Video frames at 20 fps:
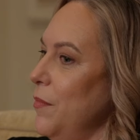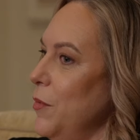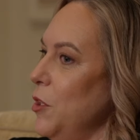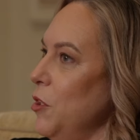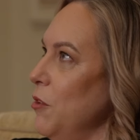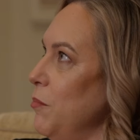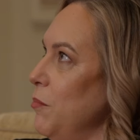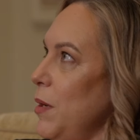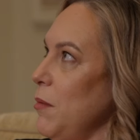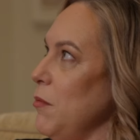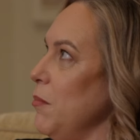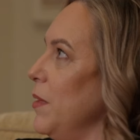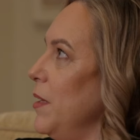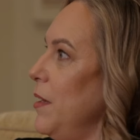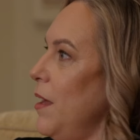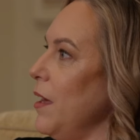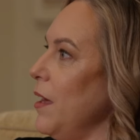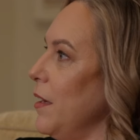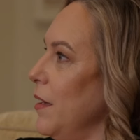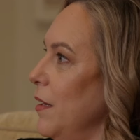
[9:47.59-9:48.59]
you're probably
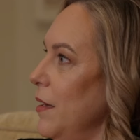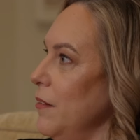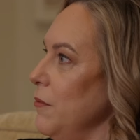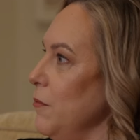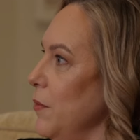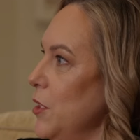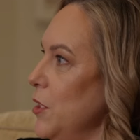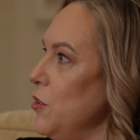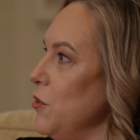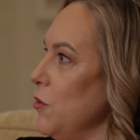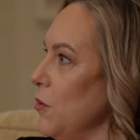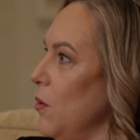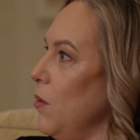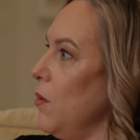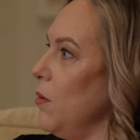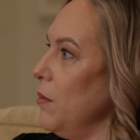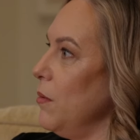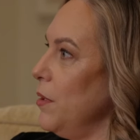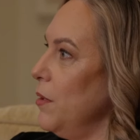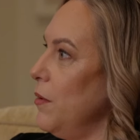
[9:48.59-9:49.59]
not going to reach your
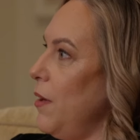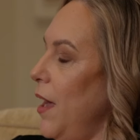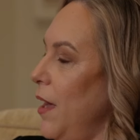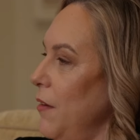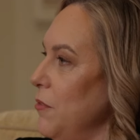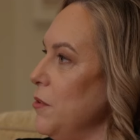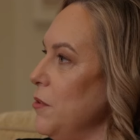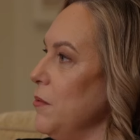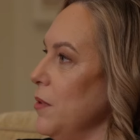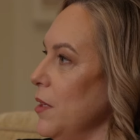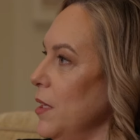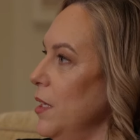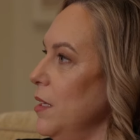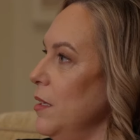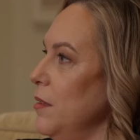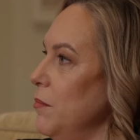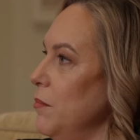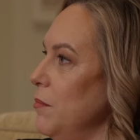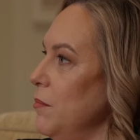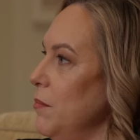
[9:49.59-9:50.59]
goal. You have to
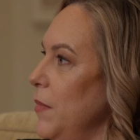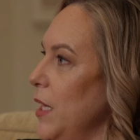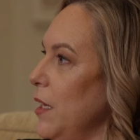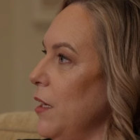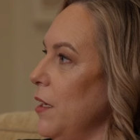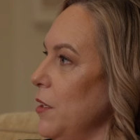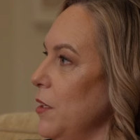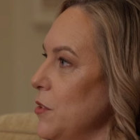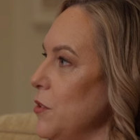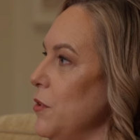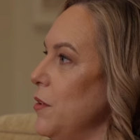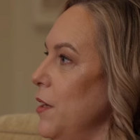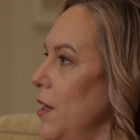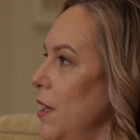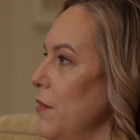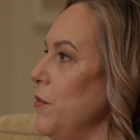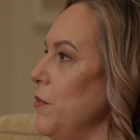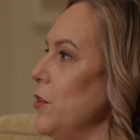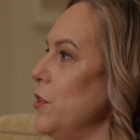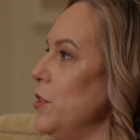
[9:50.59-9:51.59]
really make a concerted
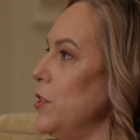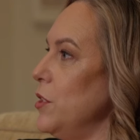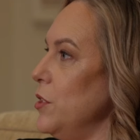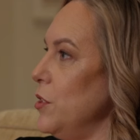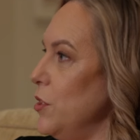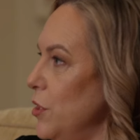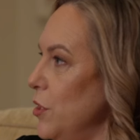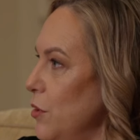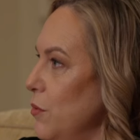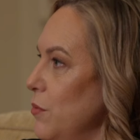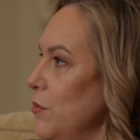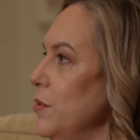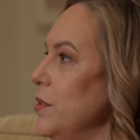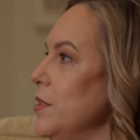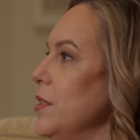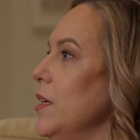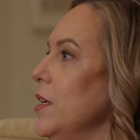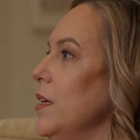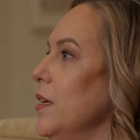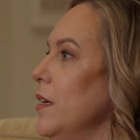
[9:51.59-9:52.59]
effort to
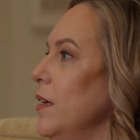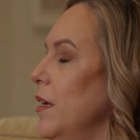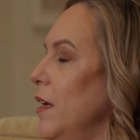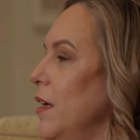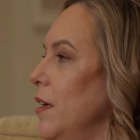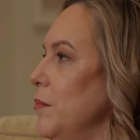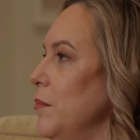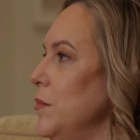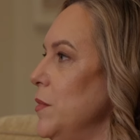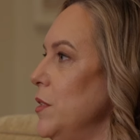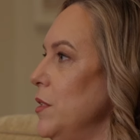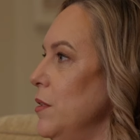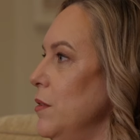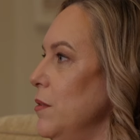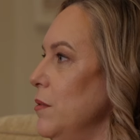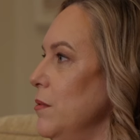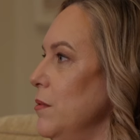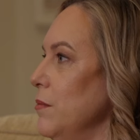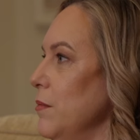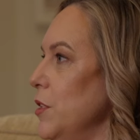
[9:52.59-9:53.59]
choose
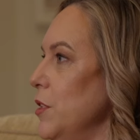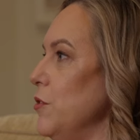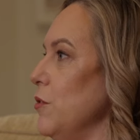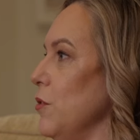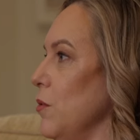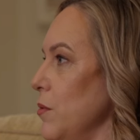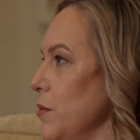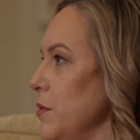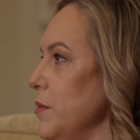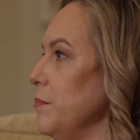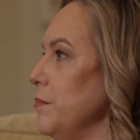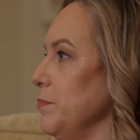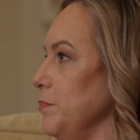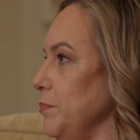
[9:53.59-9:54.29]
to reach your goals.